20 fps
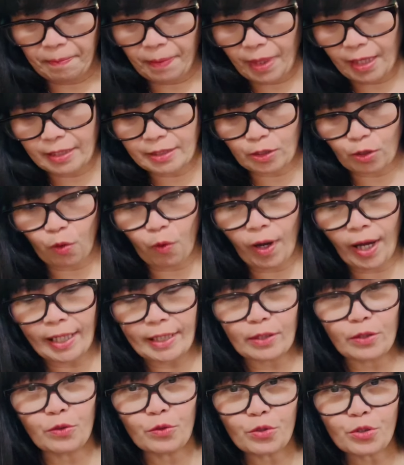So I
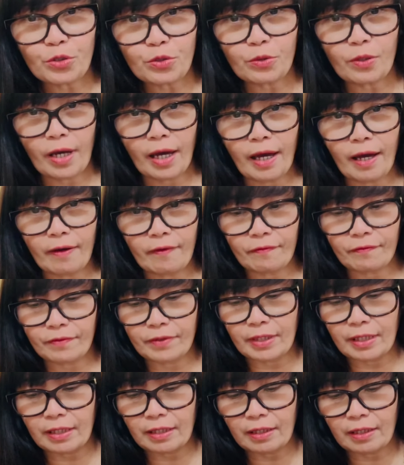used to have
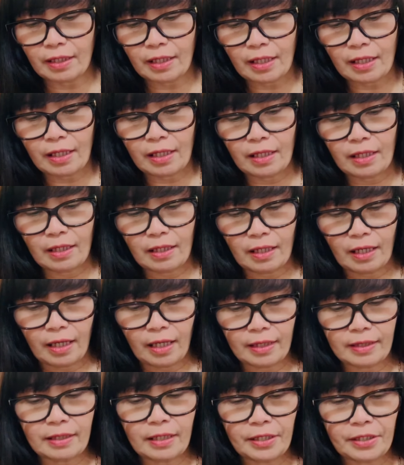the
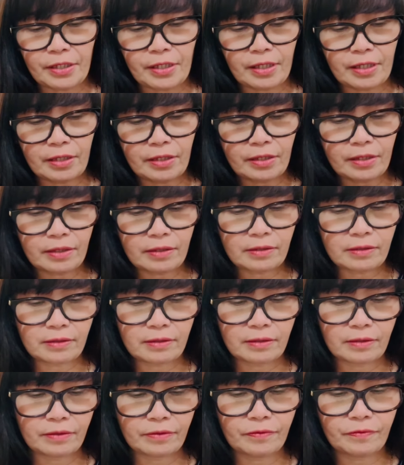year
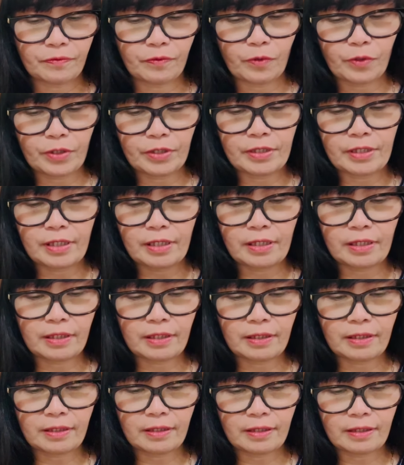for
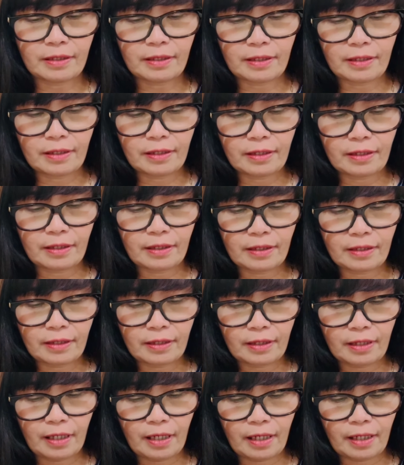the
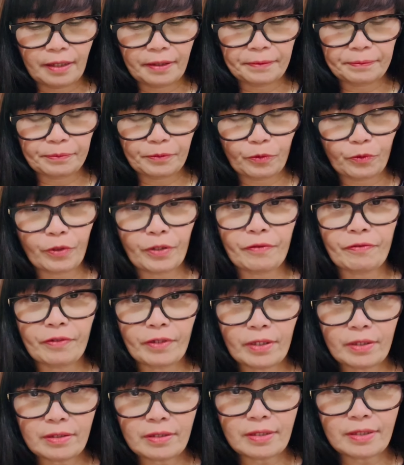
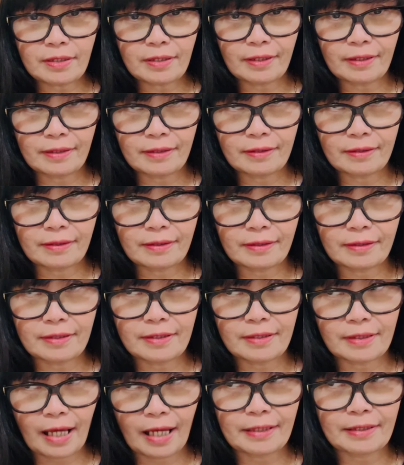refills
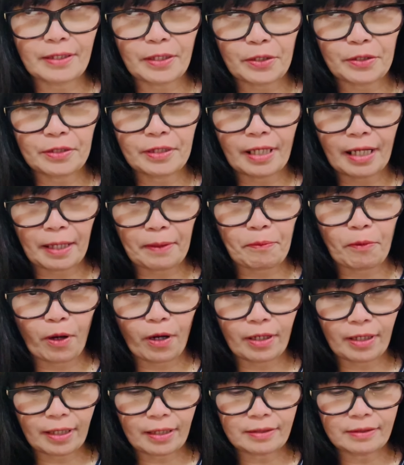that year that I
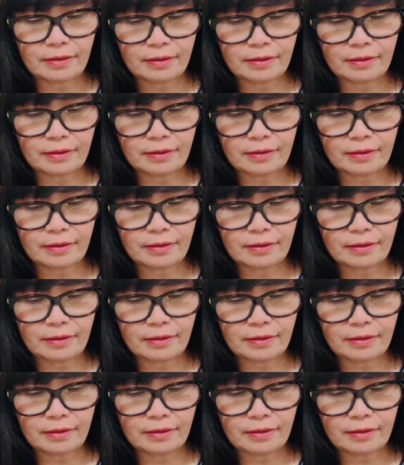bought it,